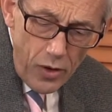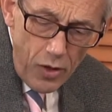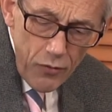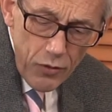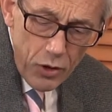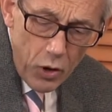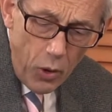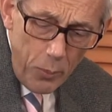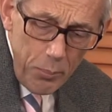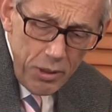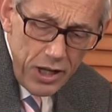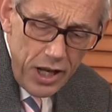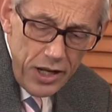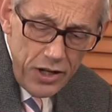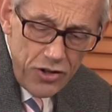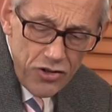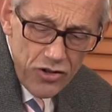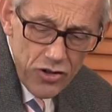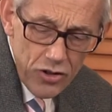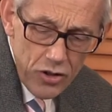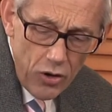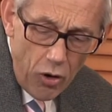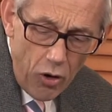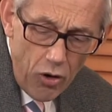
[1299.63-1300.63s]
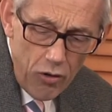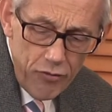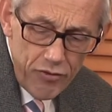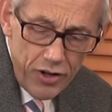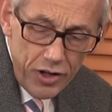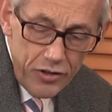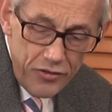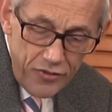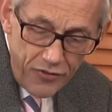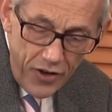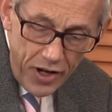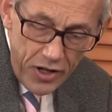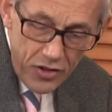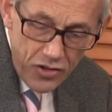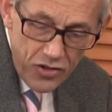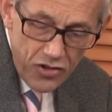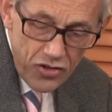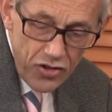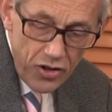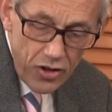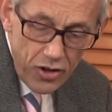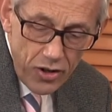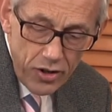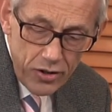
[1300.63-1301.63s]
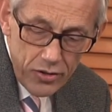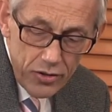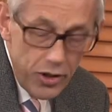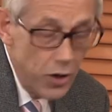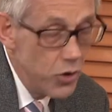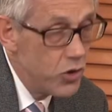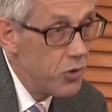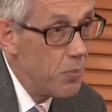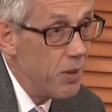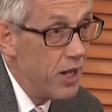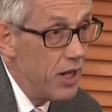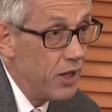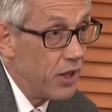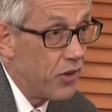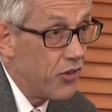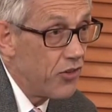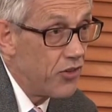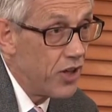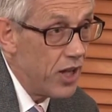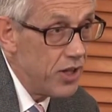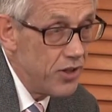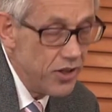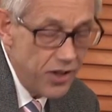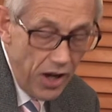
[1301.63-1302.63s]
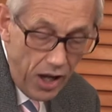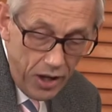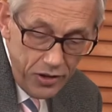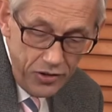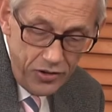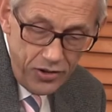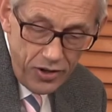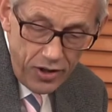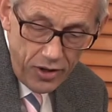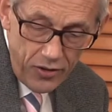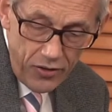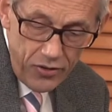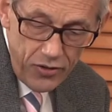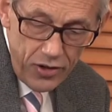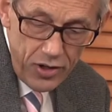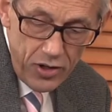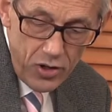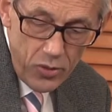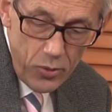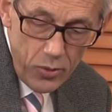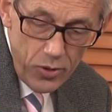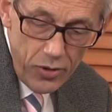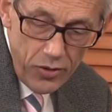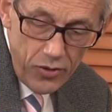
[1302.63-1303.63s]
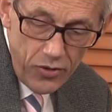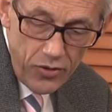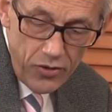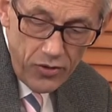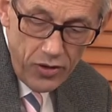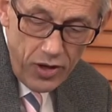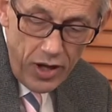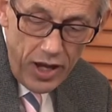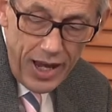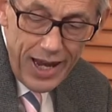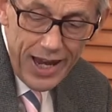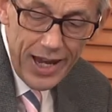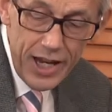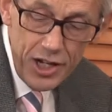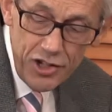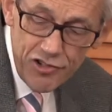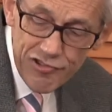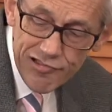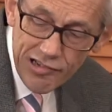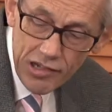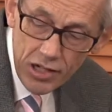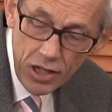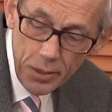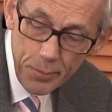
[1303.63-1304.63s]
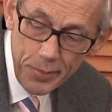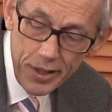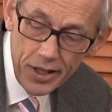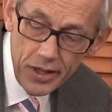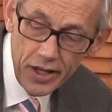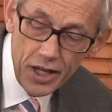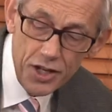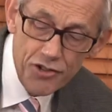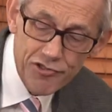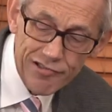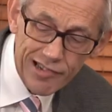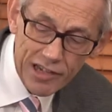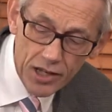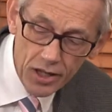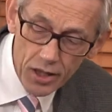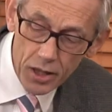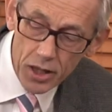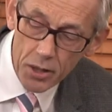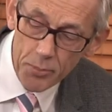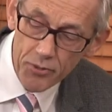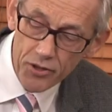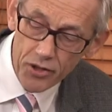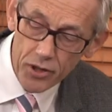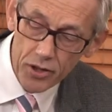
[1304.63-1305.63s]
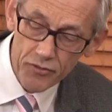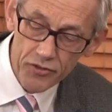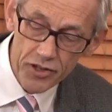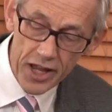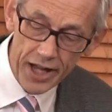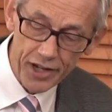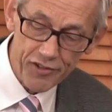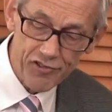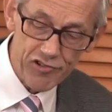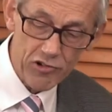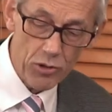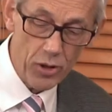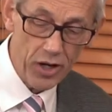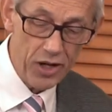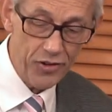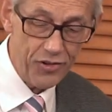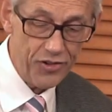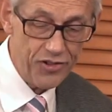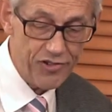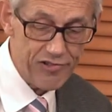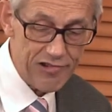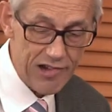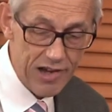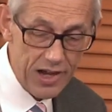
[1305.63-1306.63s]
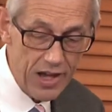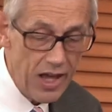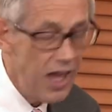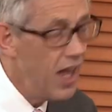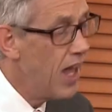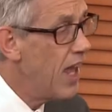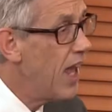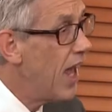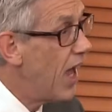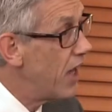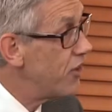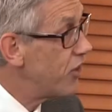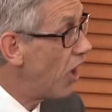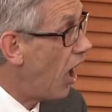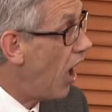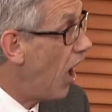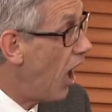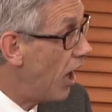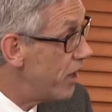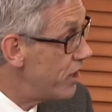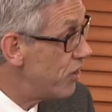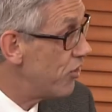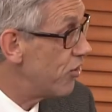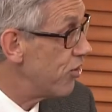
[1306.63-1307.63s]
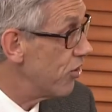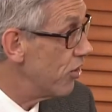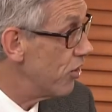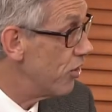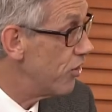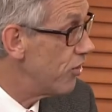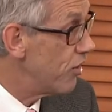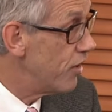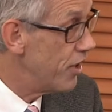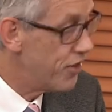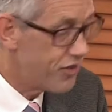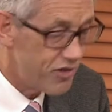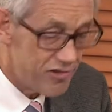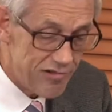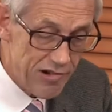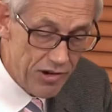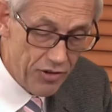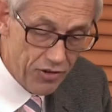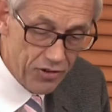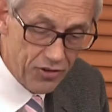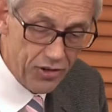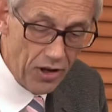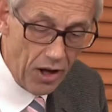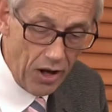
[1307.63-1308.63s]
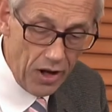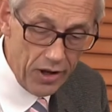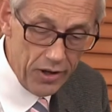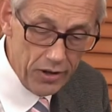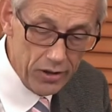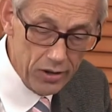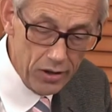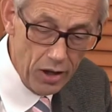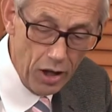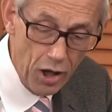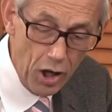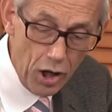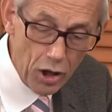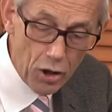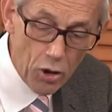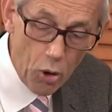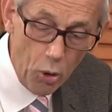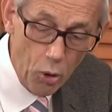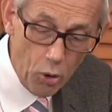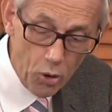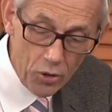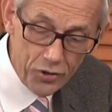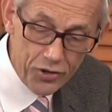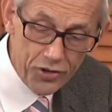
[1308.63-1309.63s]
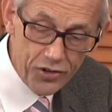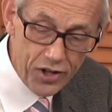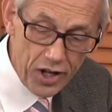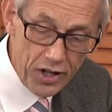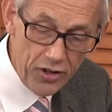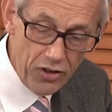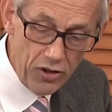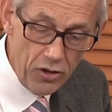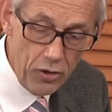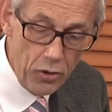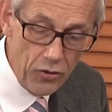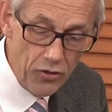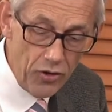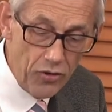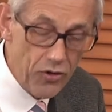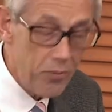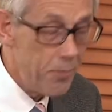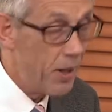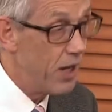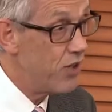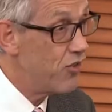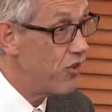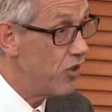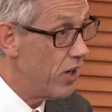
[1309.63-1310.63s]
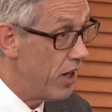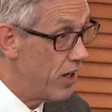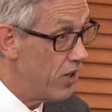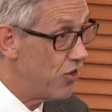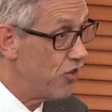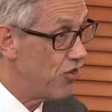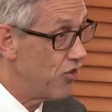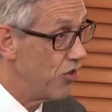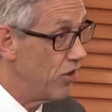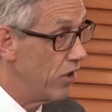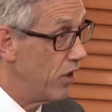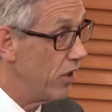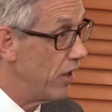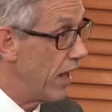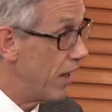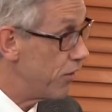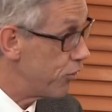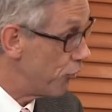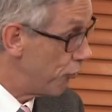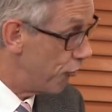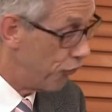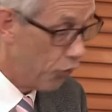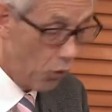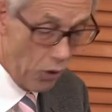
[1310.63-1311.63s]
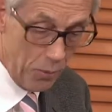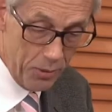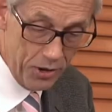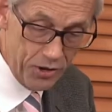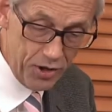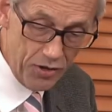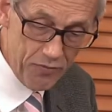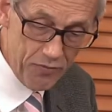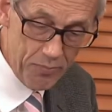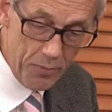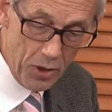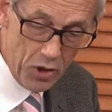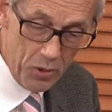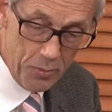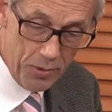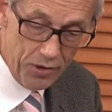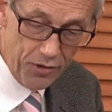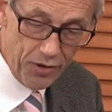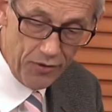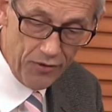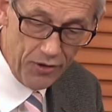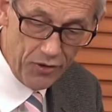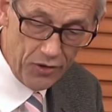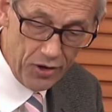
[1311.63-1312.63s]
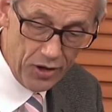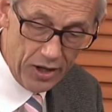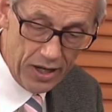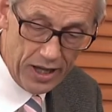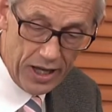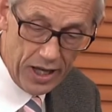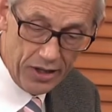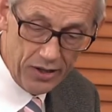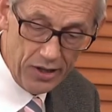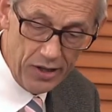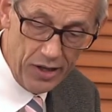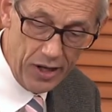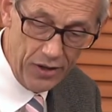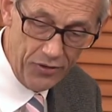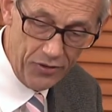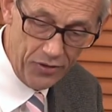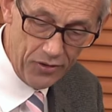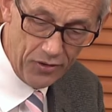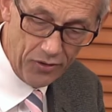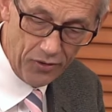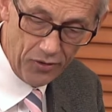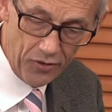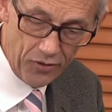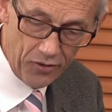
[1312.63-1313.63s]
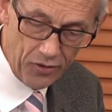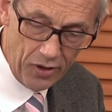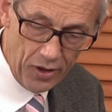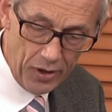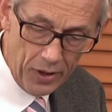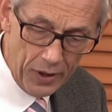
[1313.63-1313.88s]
The combination of adventure, notably an extended hunting sequence, intricately, intricately observed natural history, and a heightened literary style caught Ted Hughes's imagination at a formative moment of his early adolescence.